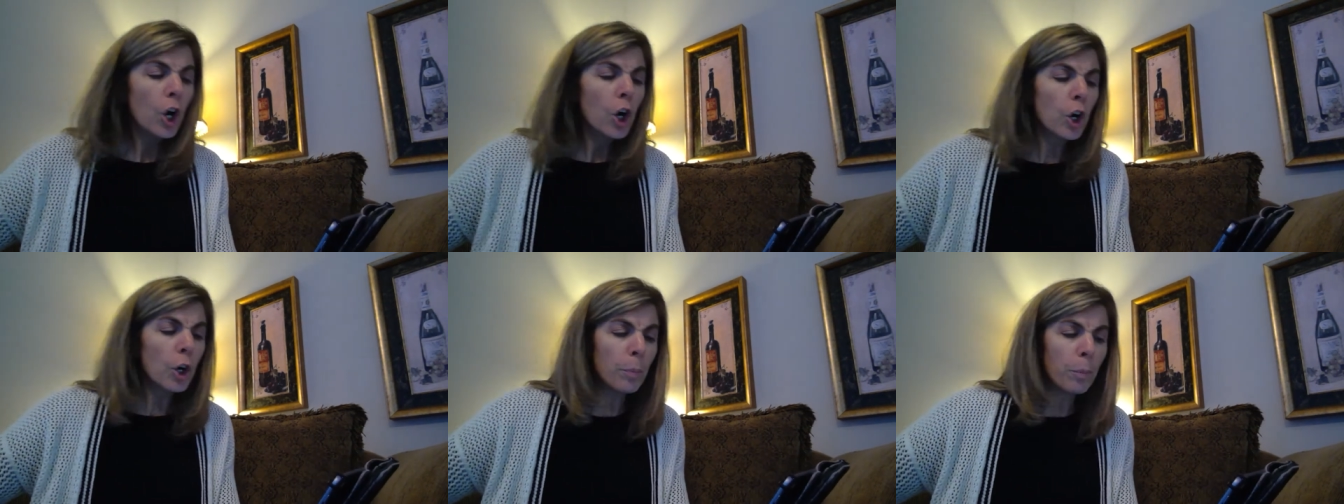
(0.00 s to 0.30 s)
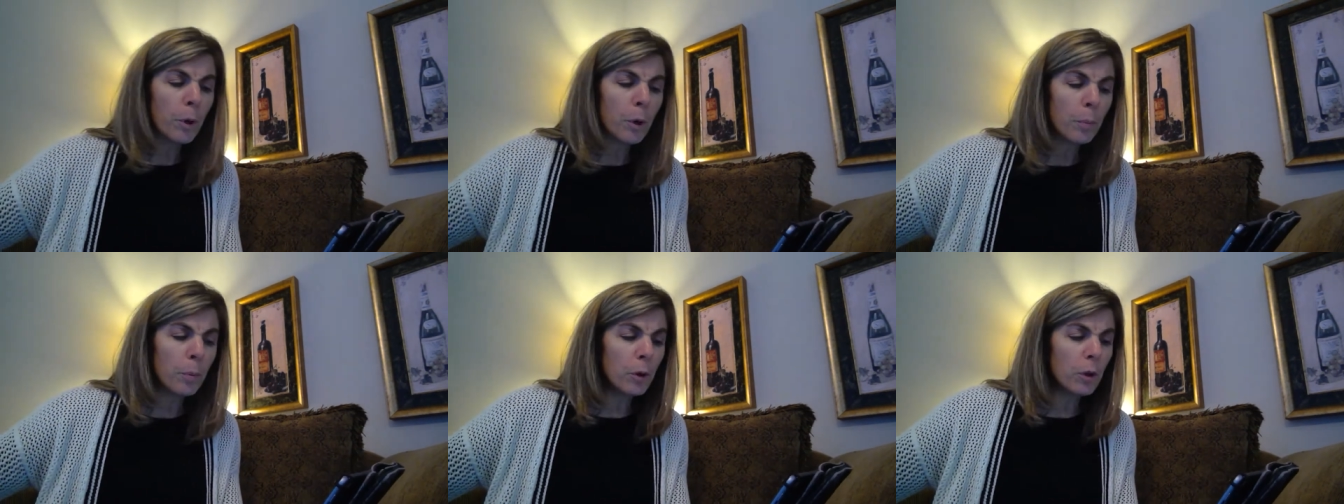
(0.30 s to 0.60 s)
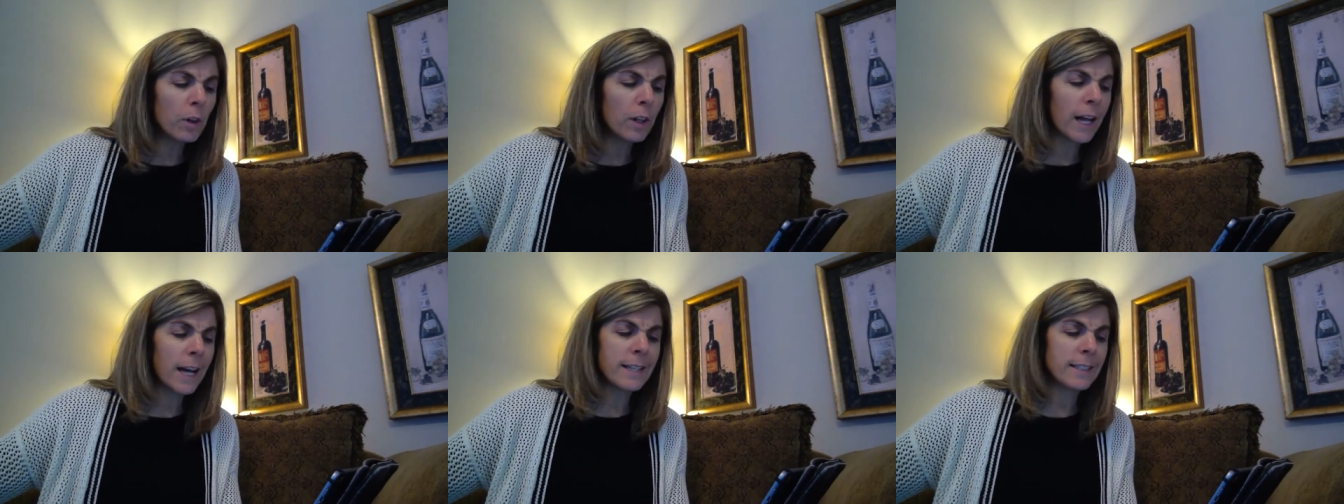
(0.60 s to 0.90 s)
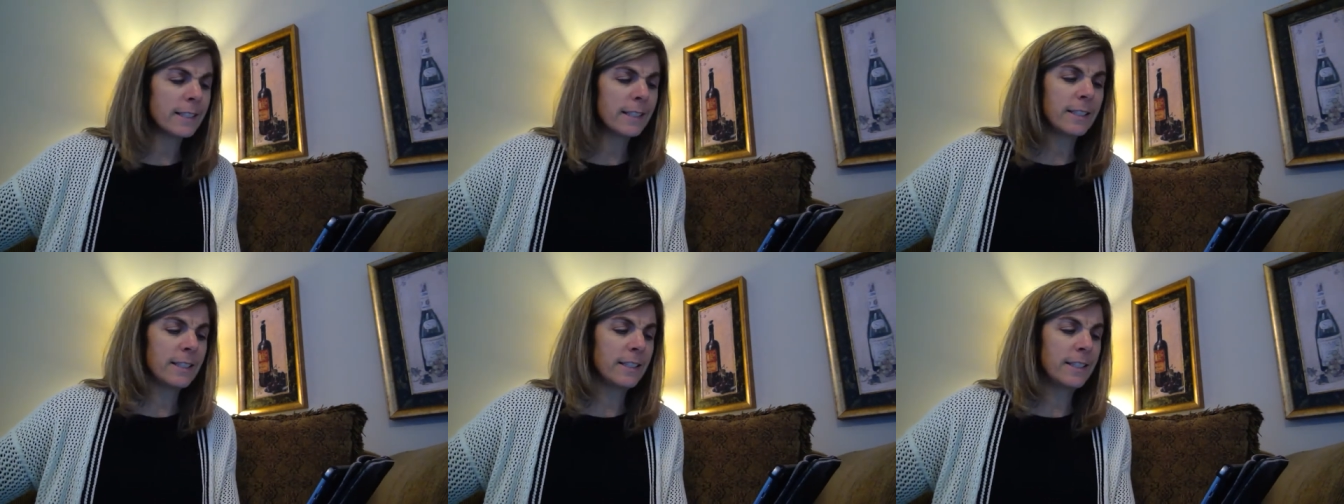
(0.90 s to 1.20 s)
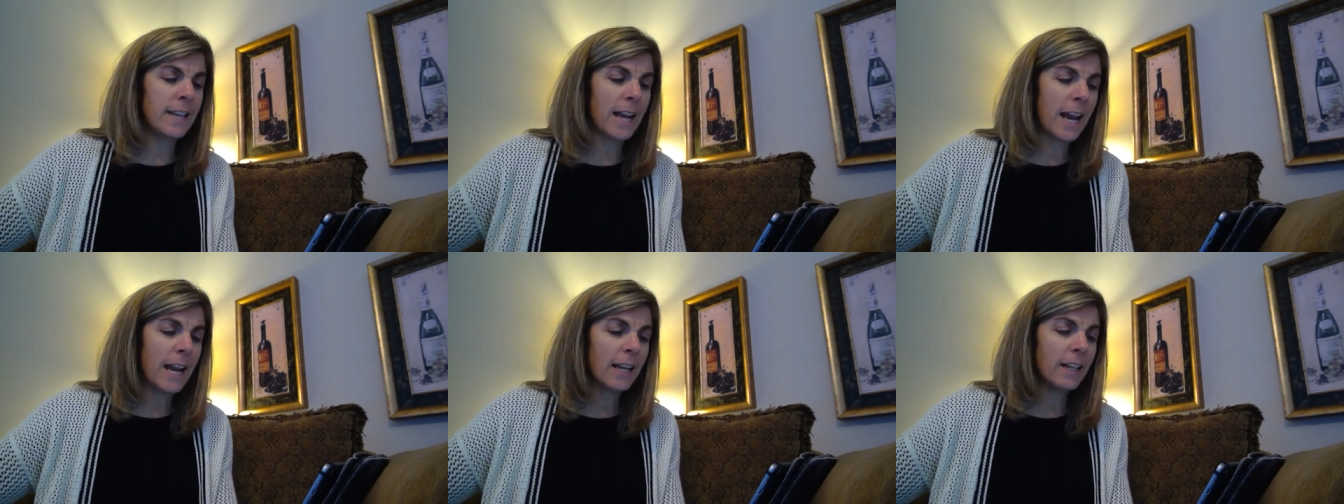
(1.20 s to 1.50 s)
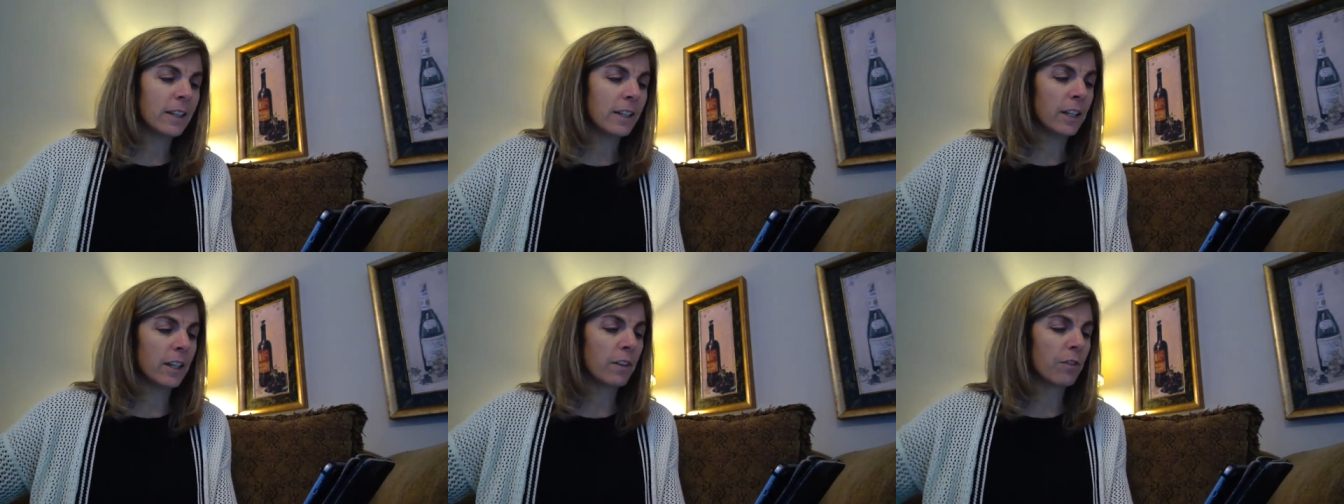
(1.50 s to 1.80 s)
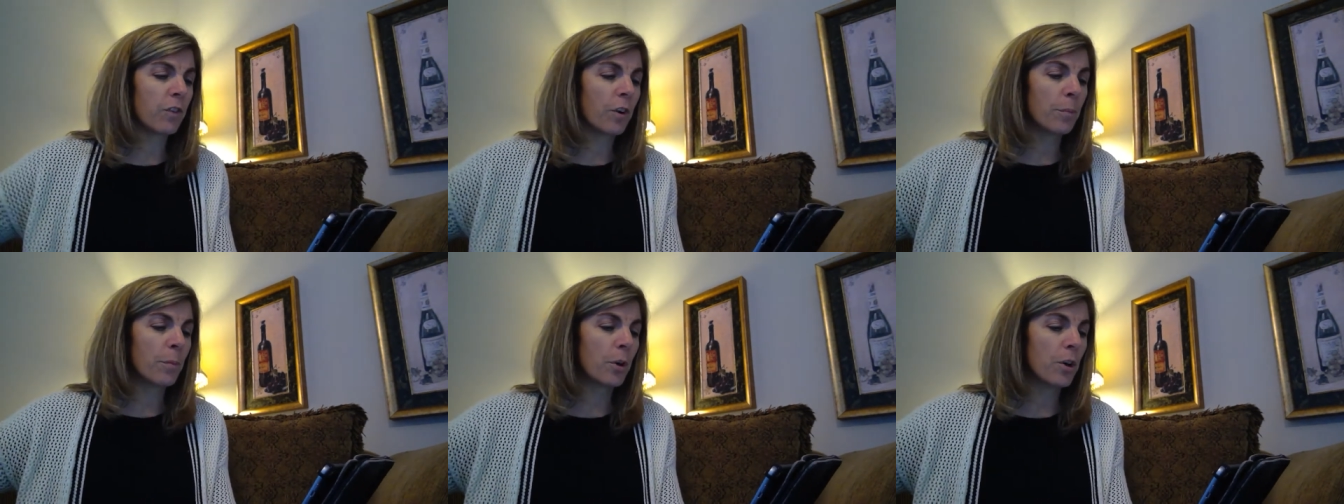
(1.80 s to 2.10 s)
her purple glasses dangling
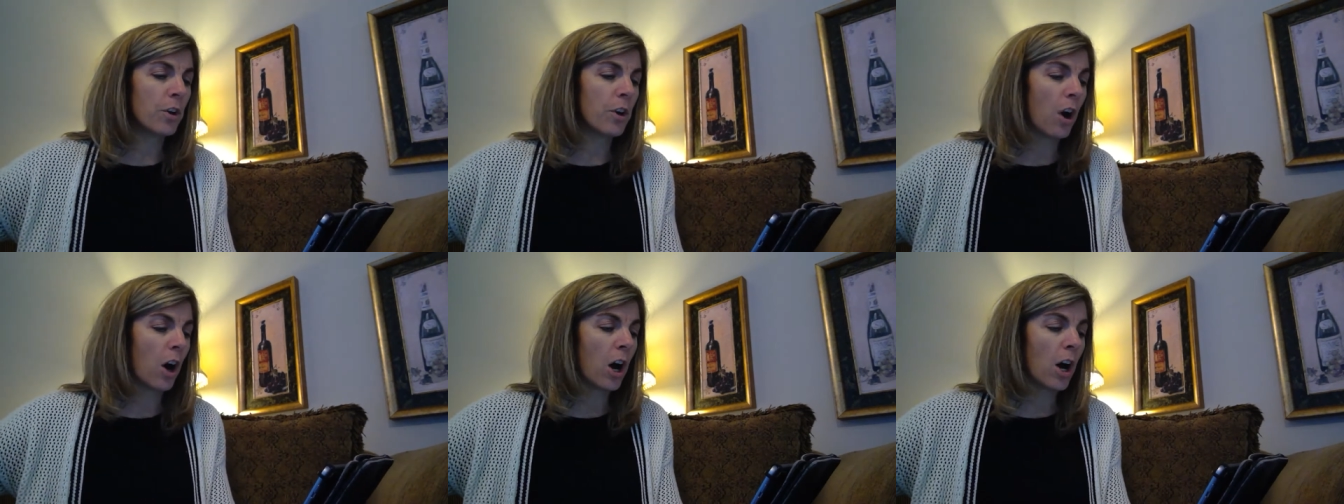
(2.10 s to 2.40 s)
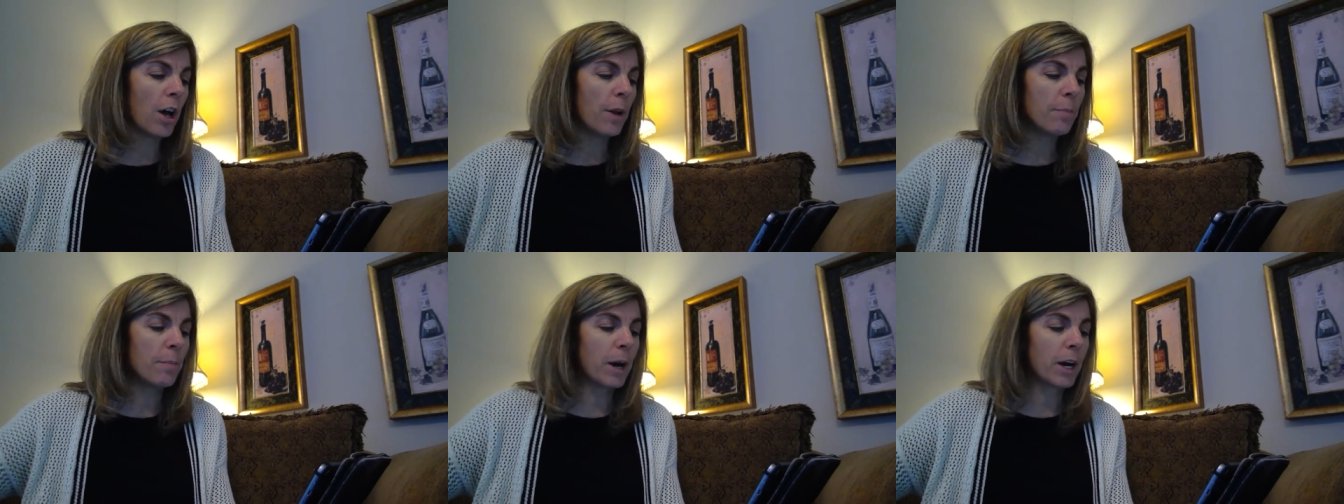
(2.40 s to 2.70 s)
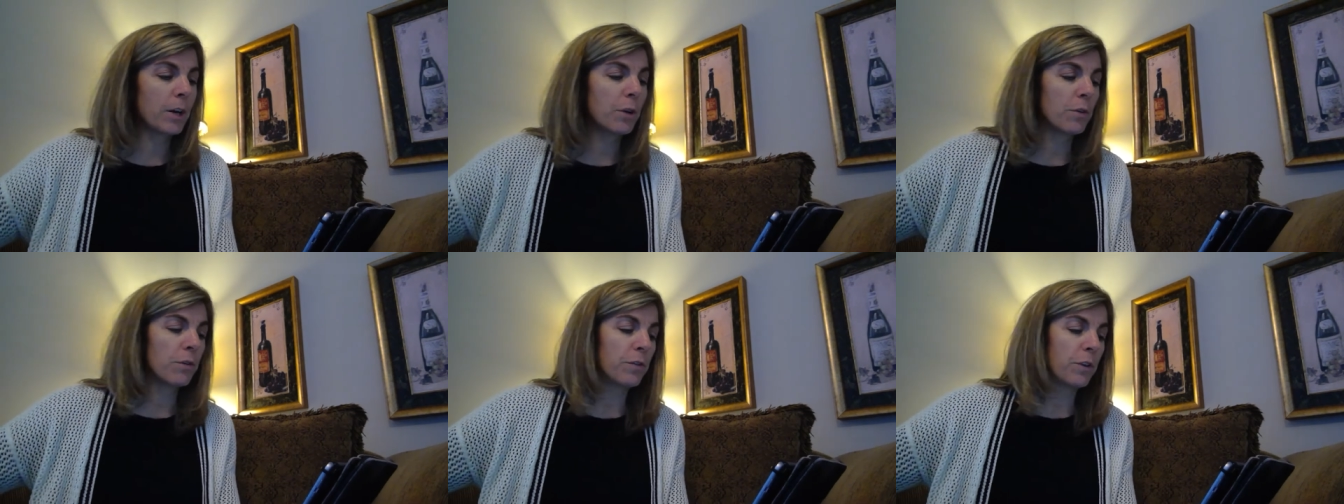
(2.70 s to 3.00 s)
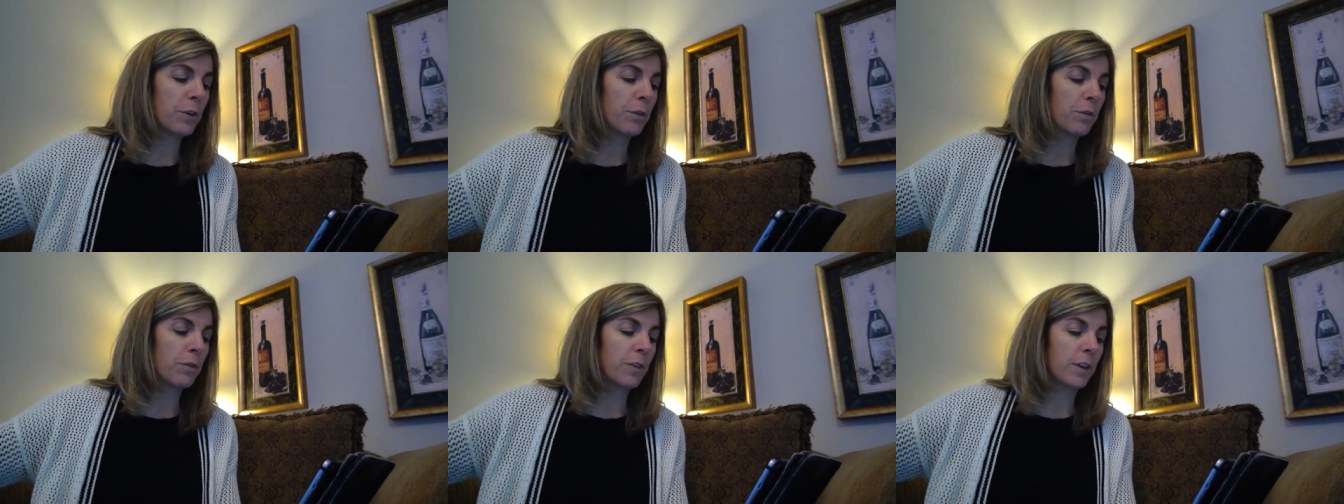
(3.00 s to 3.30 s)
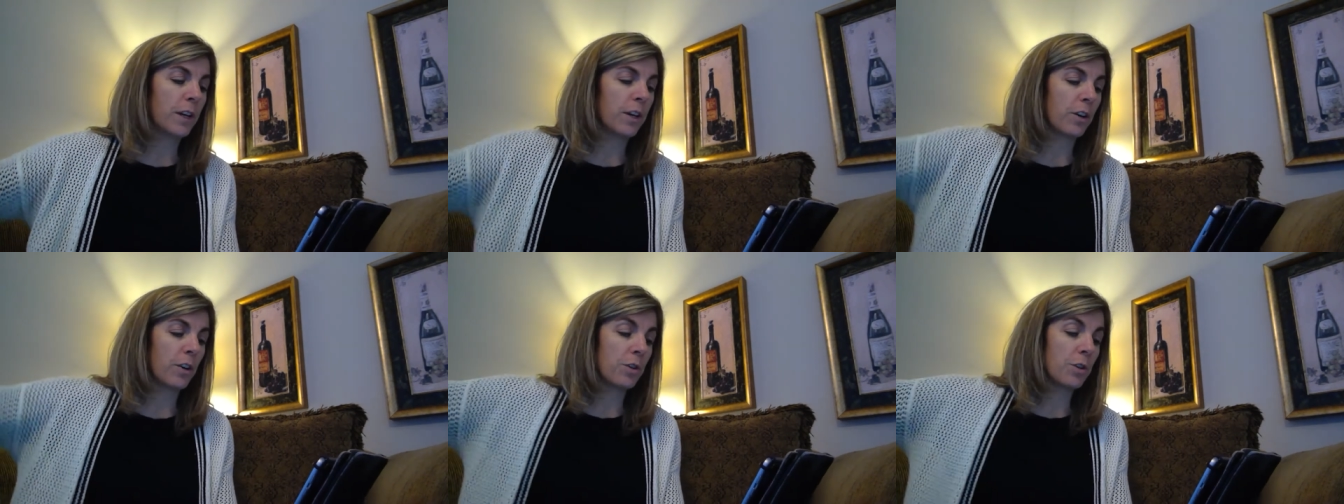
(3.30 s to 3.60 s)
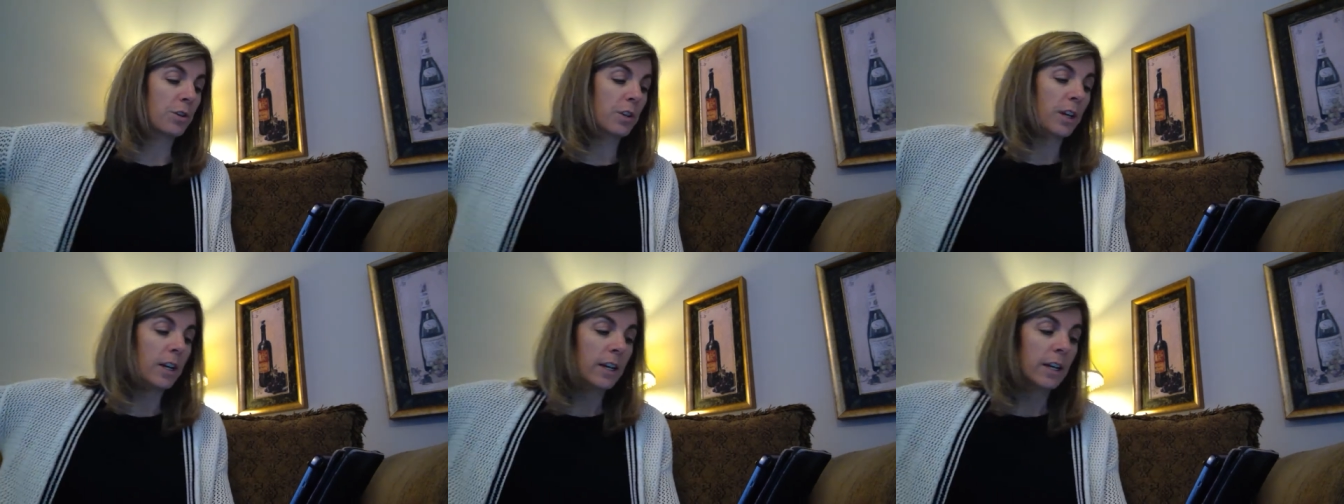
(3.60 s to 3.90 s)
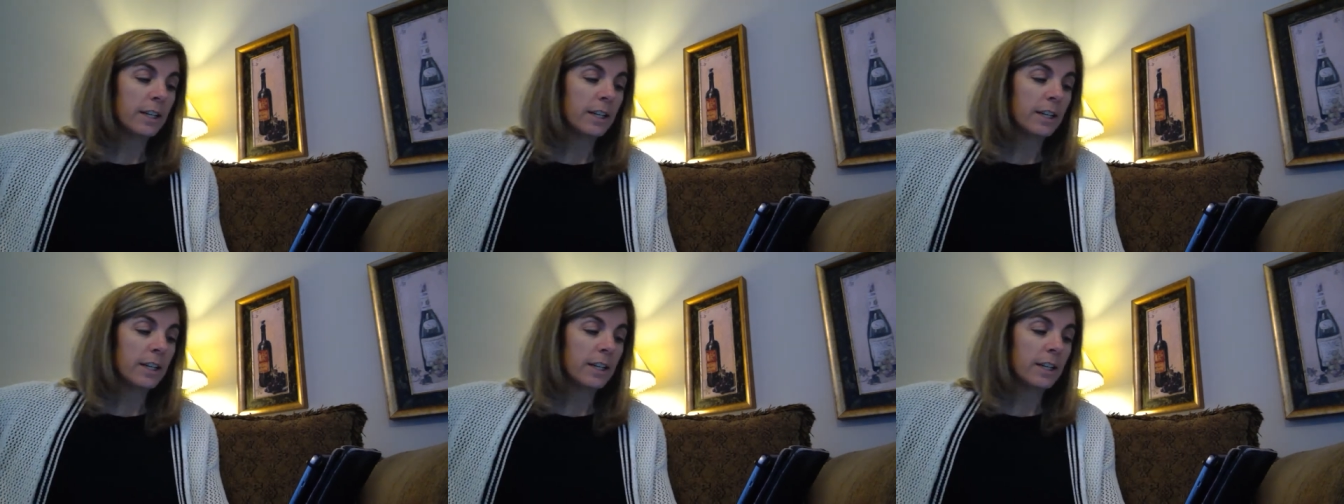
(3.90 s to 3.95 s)
from her non microphone fingers.